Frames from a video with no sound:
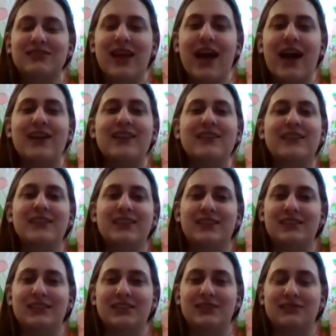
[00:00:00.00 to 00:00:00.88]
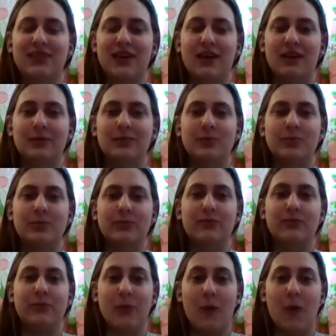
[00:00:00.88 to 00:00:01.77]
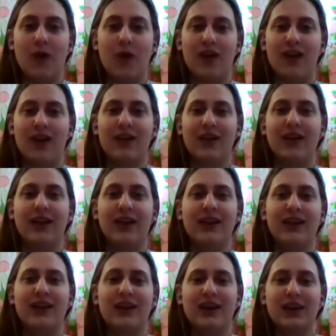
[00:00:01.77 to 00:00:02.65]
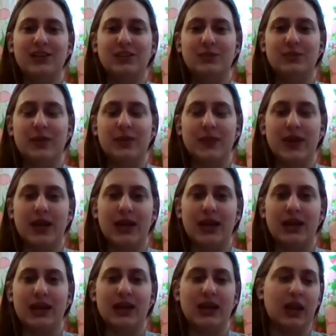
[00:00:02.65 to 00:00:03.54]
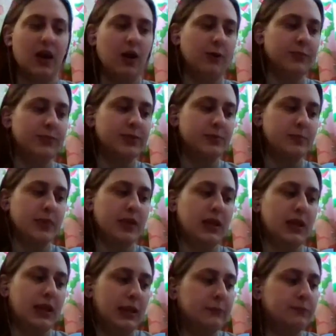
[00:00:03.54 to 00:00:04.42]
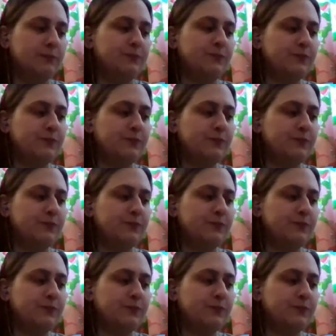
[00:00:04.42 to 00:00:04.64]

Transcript: edited and developed before I do my writing, it helps me